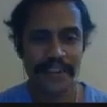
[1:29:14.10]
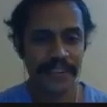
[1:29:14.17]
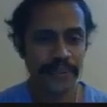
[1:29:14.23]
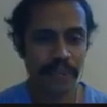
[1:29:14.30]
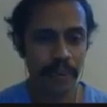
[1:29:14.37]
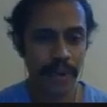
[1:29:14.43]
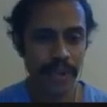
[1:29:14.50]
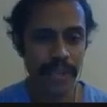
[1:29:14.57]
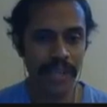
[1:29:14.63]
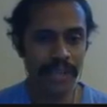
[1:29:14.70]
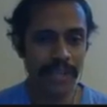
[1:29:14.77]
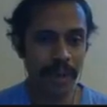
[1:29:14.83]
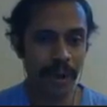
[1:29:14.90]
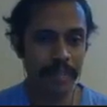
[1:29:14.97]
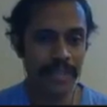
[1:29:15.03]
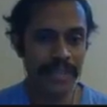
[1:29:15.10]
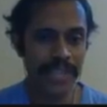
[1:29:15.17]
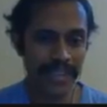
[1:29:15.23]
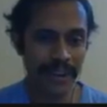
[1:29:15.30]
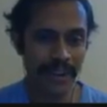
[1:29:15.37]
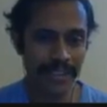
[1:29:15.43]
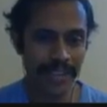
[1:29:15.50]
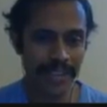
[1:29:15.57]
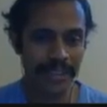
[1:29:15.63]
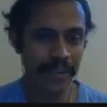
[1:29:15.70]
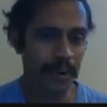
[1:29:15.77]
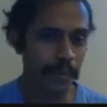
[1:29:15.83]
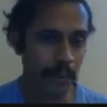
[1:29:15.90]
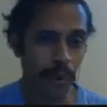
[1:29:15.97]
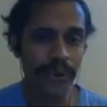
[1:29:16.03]
So what are the top 3 dogs that you
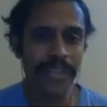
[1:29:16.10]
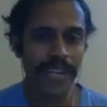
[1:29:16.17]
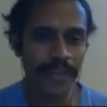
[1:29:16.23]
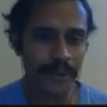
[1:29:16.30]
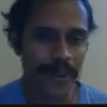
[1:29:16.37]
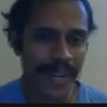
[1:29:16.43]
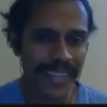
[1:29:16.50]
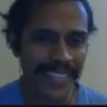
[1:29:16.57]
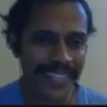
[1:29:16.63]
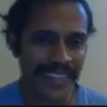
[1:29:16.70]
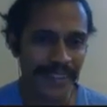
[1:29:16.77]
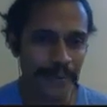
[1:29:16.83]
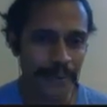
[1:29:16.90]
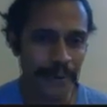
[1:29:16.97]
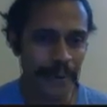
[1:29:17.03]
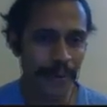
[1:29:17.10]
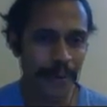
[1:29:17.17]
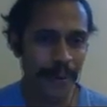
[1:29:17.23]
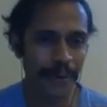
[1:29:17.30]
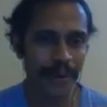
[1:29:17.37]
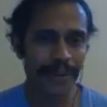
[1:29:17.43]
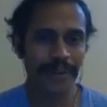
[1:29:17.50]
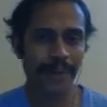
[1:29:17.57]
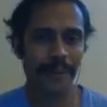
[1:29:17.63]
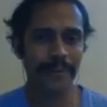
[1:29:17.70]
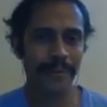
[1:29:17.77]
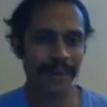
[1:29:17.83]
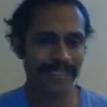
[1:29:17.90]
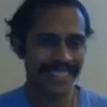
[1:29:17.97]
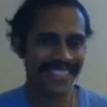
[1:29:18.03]
have owned that you like? Your top
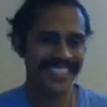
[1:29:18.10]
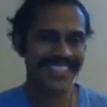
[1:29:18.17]
dog